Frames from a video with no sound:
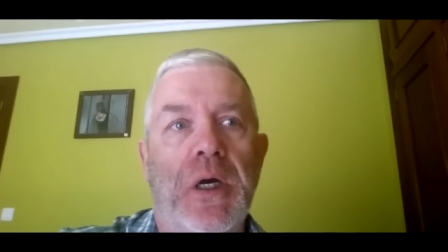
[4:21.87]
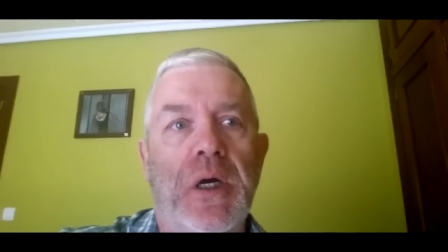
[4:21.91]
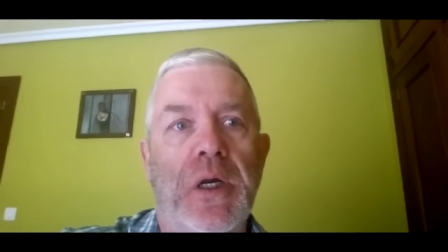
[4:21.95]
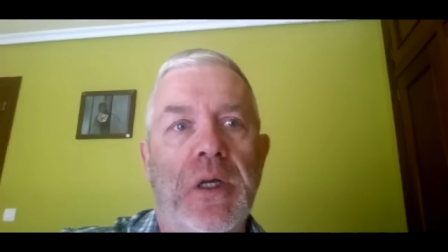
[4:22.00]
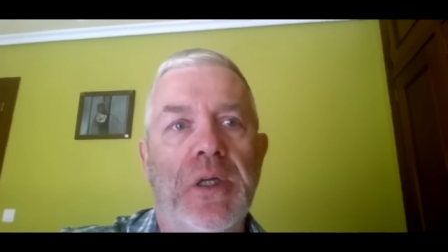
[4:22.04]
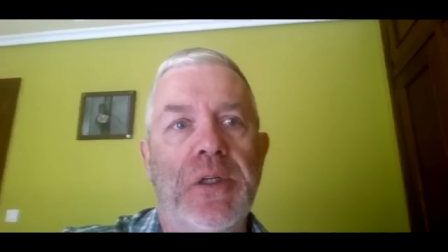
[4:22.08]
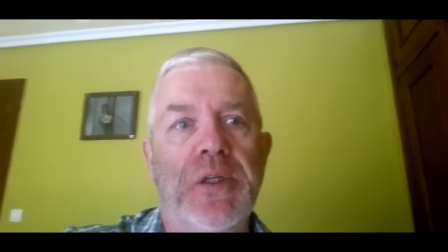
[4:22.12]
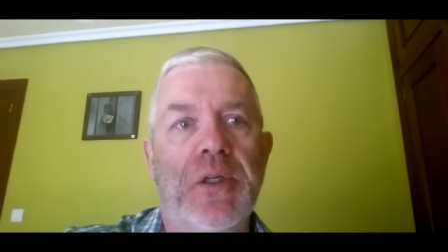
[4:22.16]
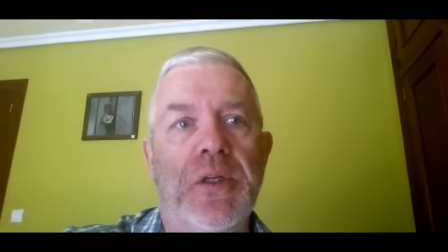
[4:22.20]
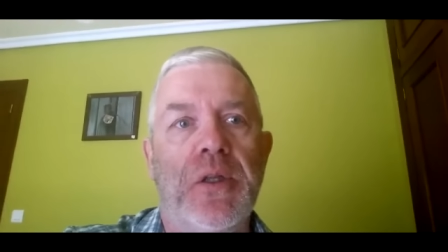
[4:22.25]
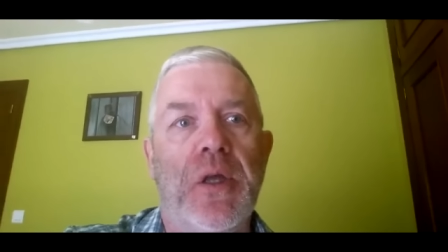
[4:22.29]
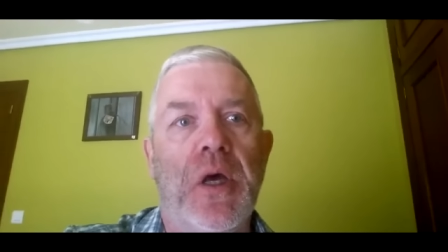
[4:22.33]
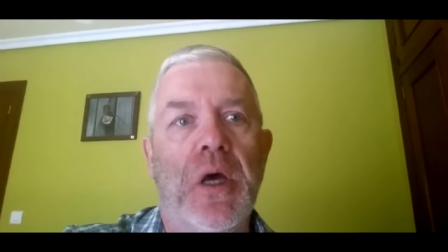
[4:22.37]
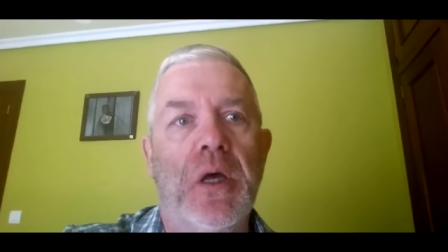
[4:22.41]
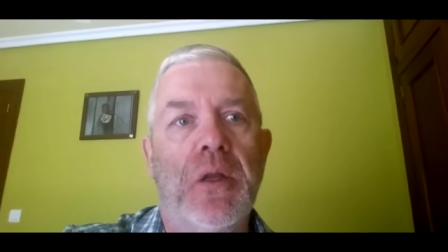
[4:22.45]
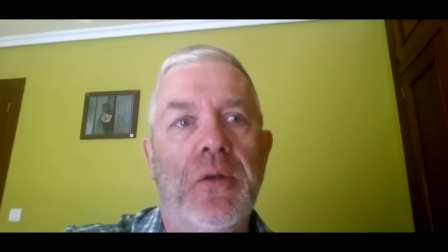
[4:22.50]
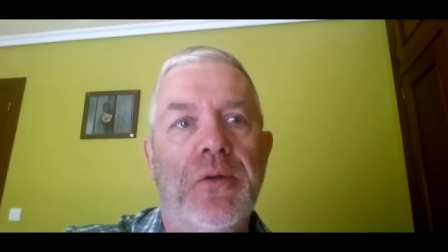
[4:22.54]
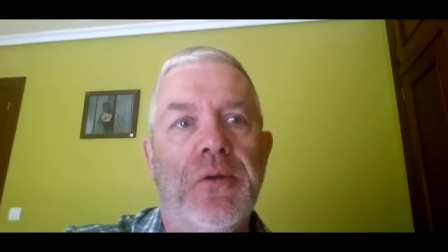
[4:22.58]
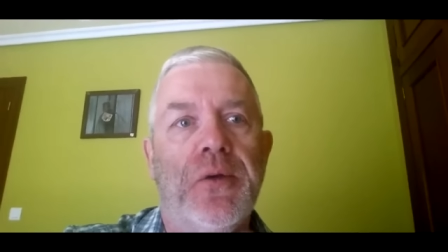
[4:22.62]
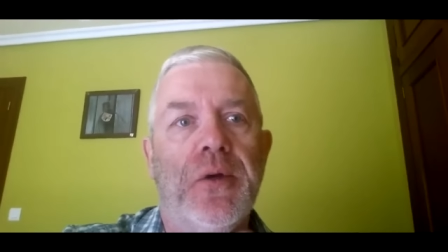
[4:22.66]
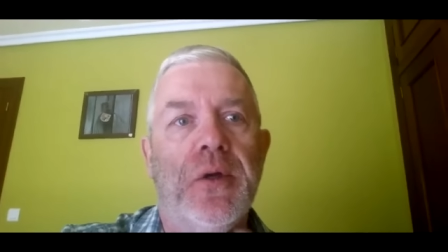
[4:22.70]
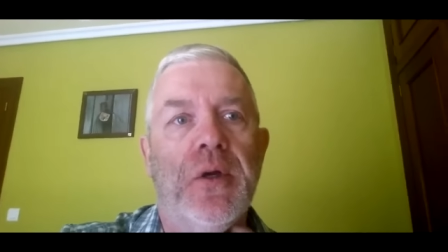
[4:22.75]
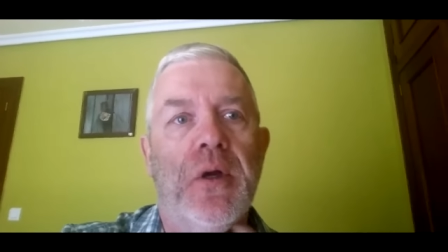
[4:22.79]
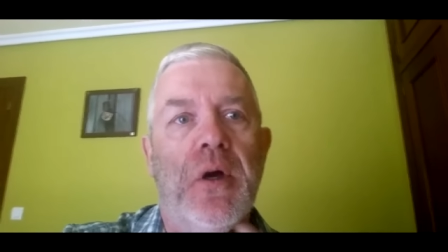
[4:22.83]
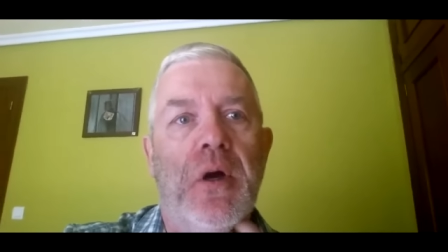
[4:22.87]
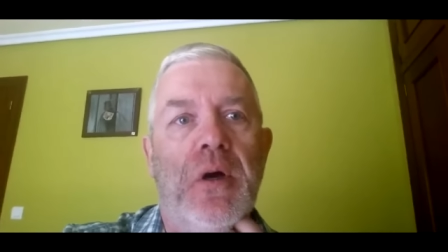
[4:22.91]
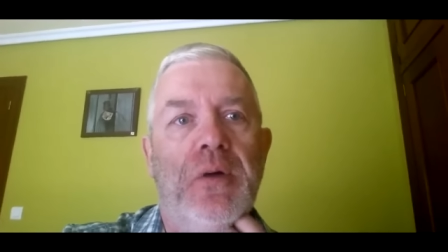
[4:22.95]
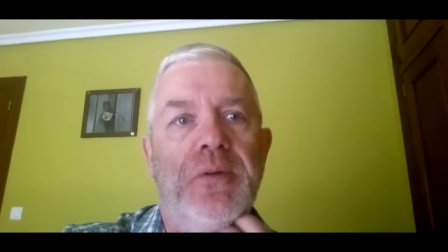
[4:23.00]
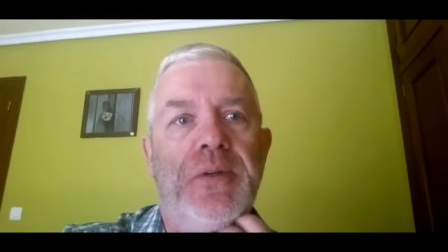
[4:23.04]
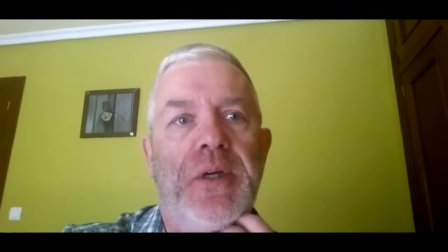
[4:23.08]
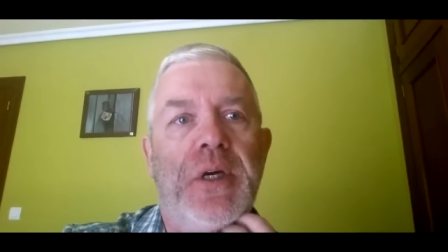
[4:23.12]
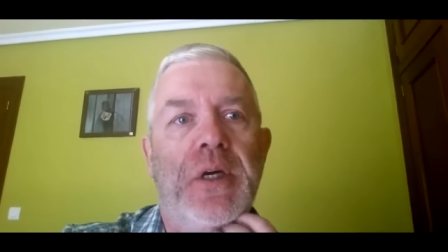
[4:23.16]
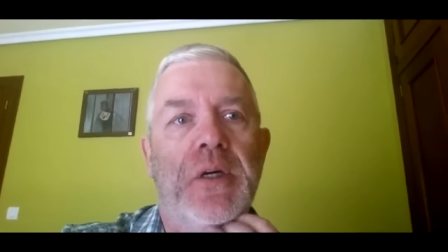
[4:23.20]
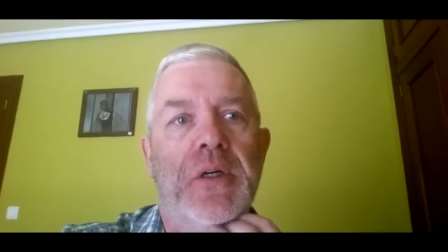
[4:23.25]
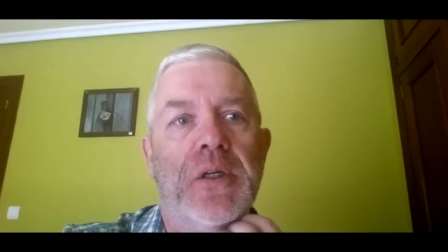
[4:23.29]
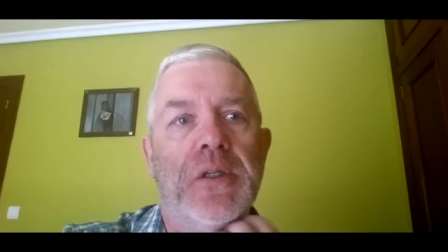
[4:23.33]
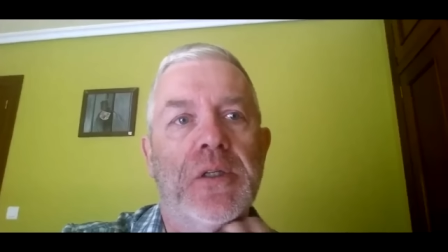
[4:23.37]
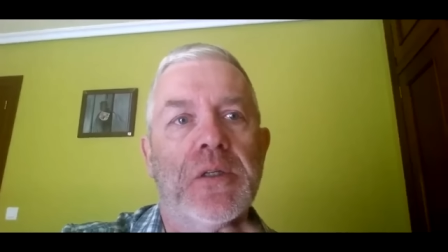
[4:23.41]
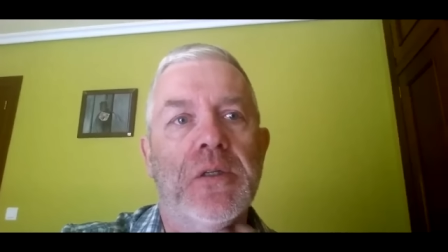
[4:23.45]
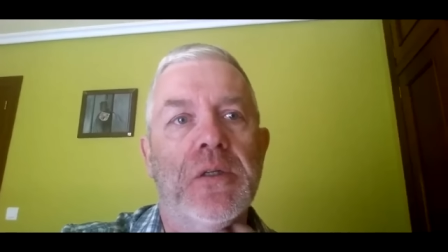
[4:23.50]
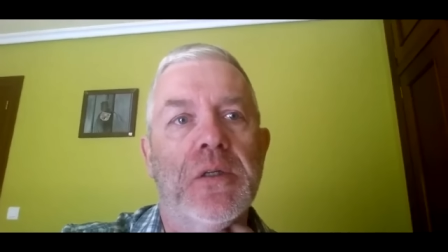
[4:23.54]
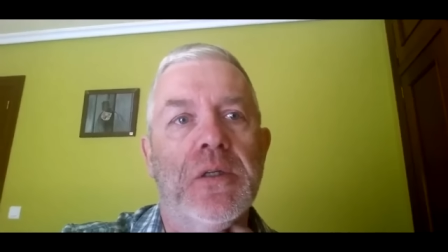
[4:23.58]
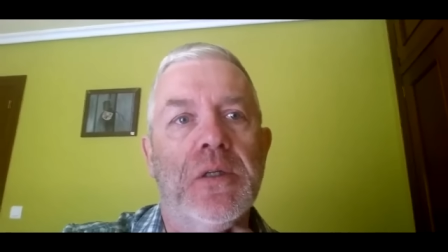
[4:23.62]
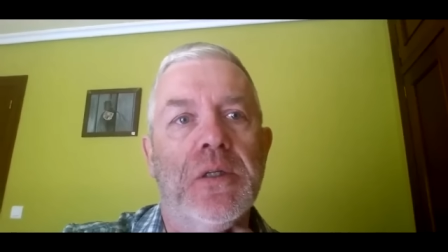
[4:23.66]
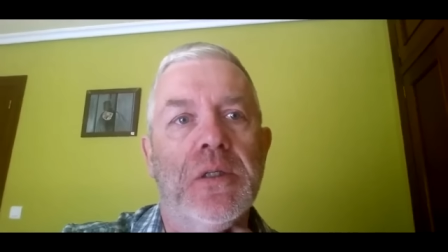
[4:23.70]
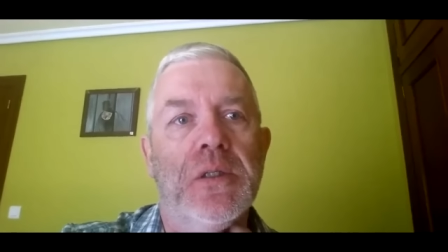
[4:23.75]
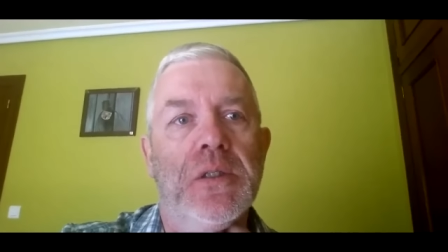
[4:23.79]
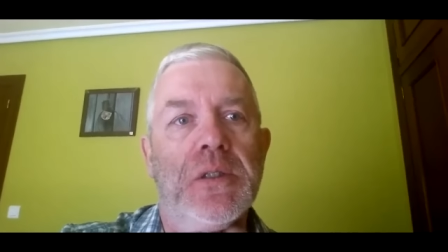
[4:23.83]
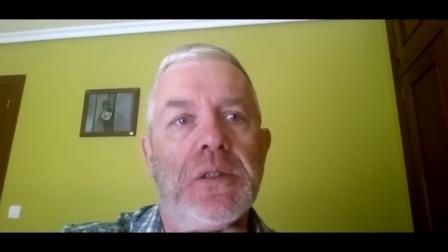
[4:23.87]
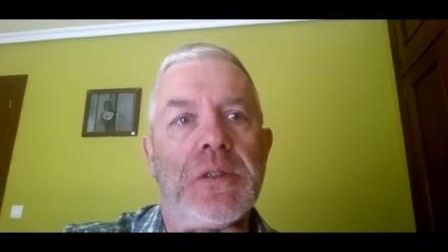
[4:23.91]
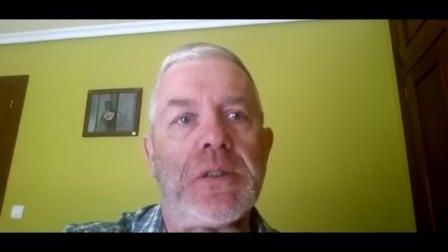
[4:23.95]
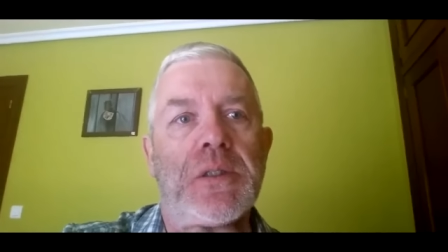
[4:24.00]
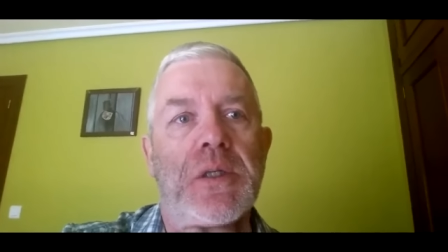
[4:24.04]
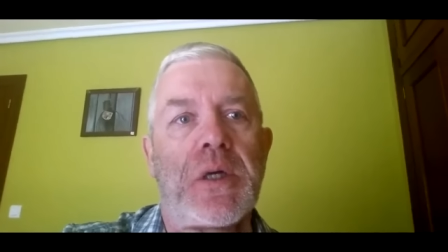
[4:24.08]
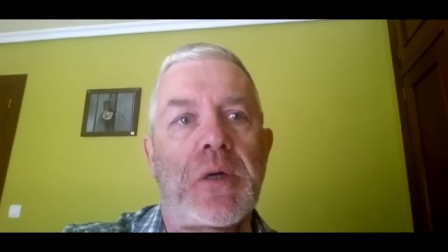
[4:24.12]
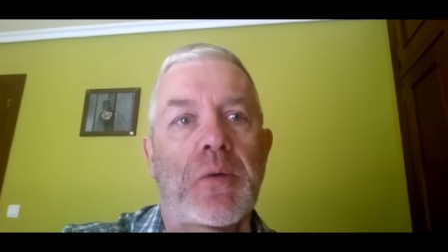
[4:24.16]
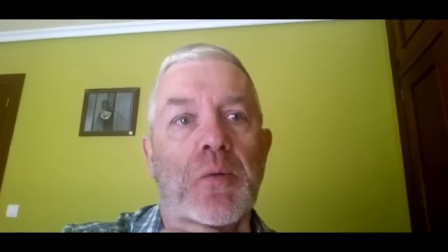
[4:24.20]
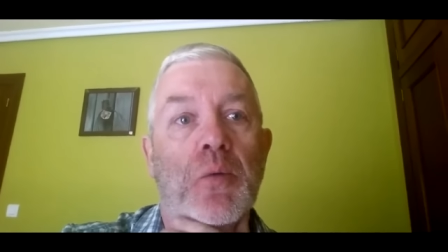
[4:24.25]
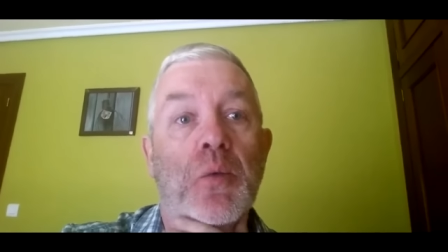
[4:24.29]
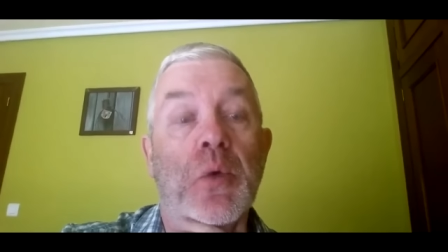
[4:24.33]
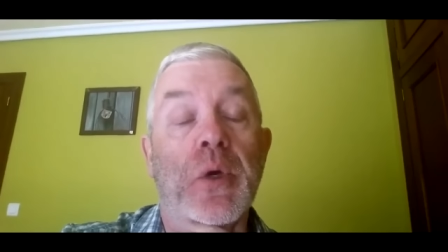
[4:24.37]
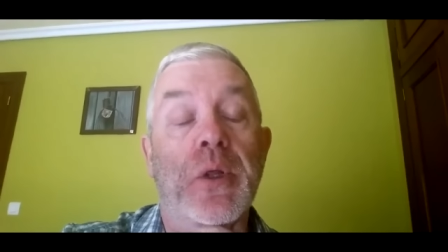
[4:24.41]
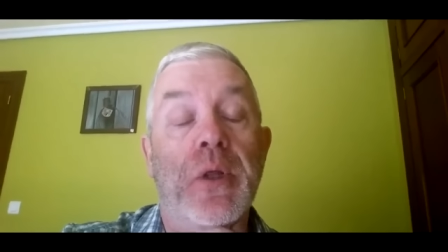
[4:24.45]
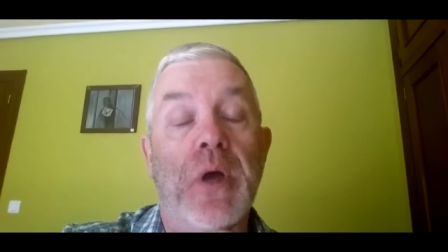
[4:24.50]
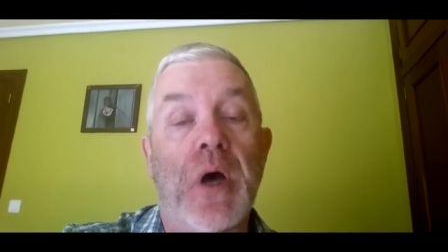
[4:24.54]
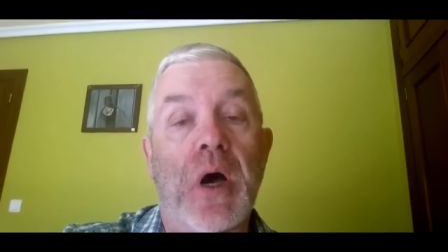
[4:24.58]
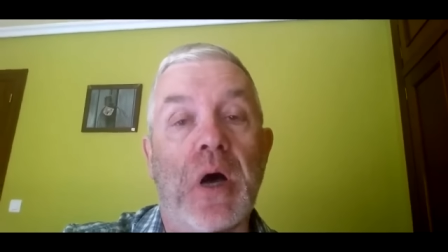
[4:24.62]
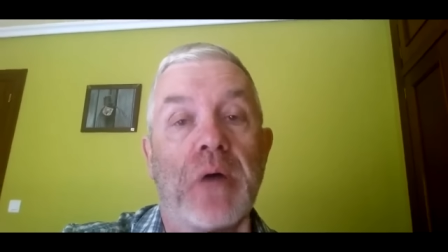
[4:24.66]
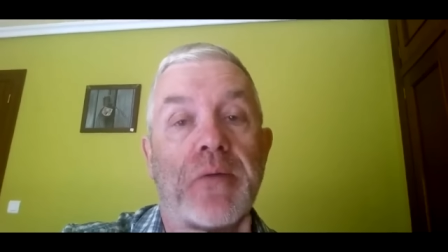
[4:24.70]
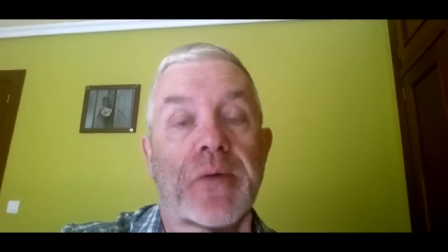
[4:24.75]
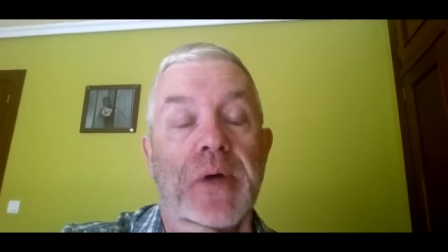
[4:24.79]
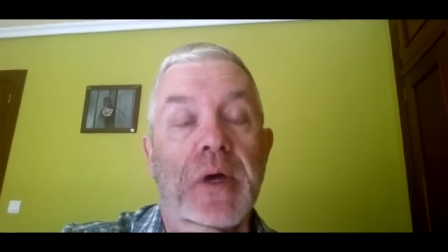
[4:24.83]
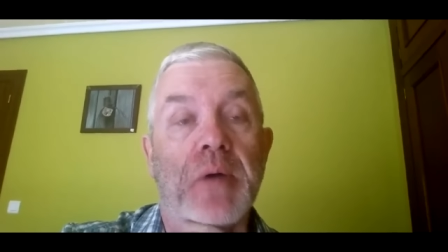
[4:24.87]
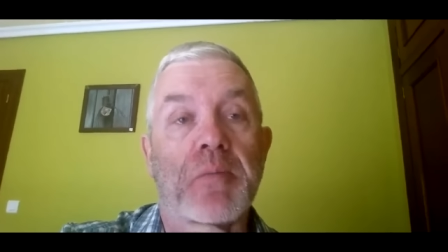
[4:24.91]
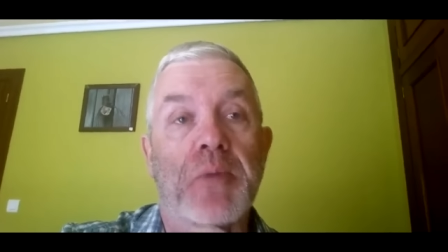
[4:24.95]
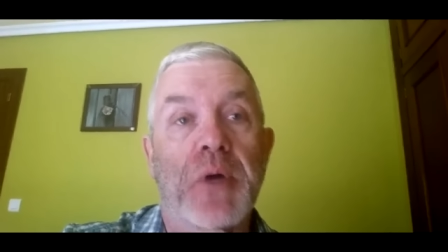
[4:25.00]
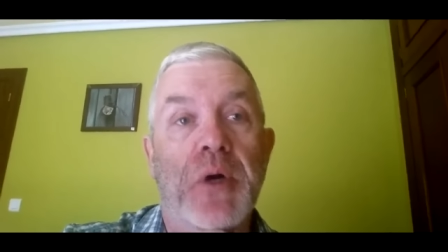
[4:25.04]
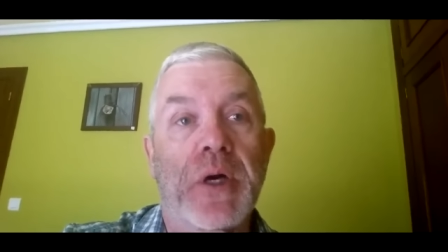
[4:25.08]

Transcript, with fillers: And I did that in three and a half hours with a half hour